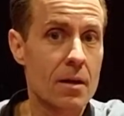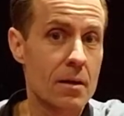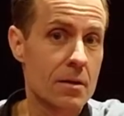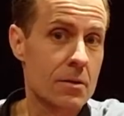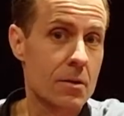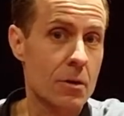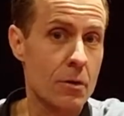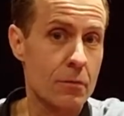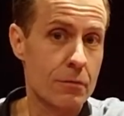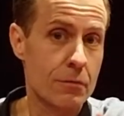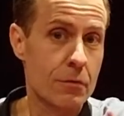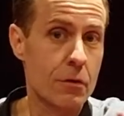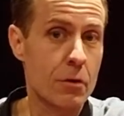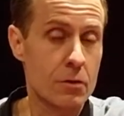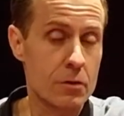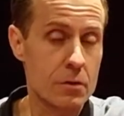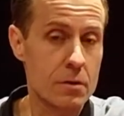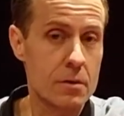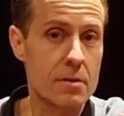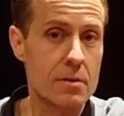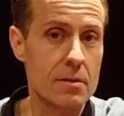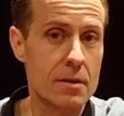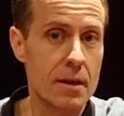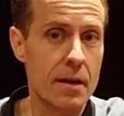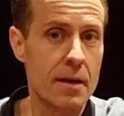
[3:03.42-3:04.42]
So, of
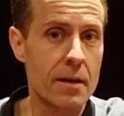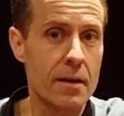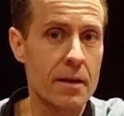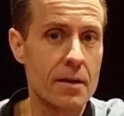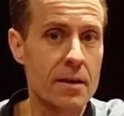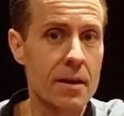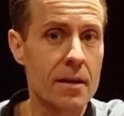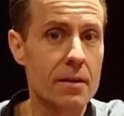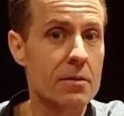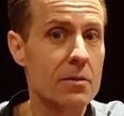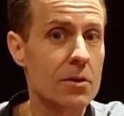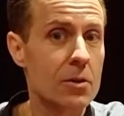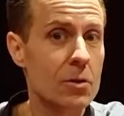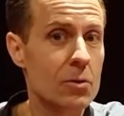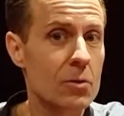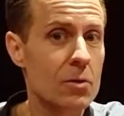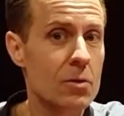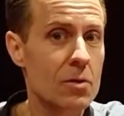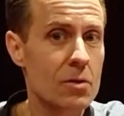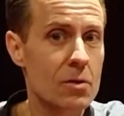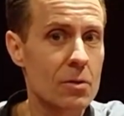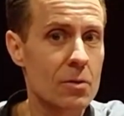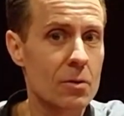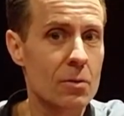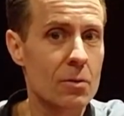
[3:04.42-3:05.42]
course, they get
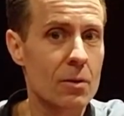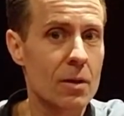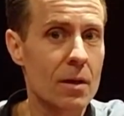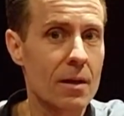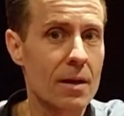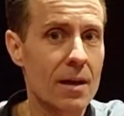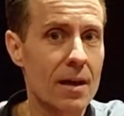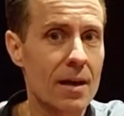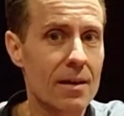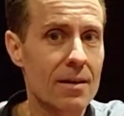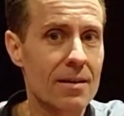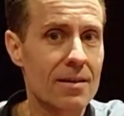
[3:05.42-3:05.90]
used to